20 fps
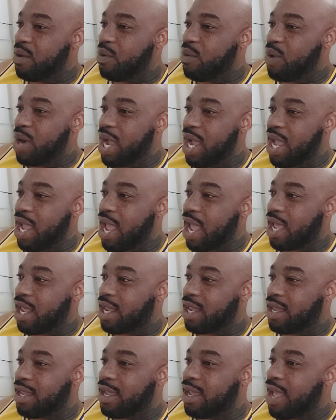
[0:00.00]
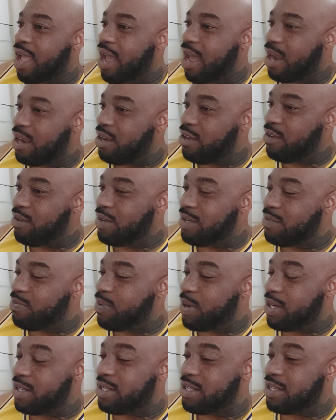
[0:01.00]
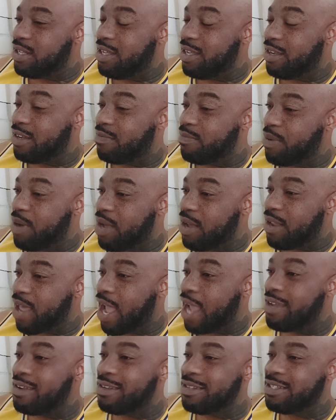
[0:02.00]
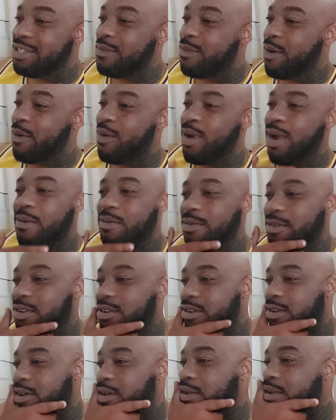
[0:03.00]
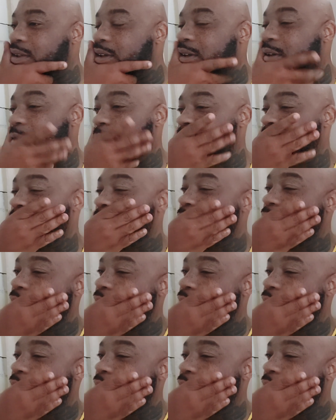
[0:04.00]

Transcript: What? Like, how do you expect to get spun? I used to tell my rappers this all the time.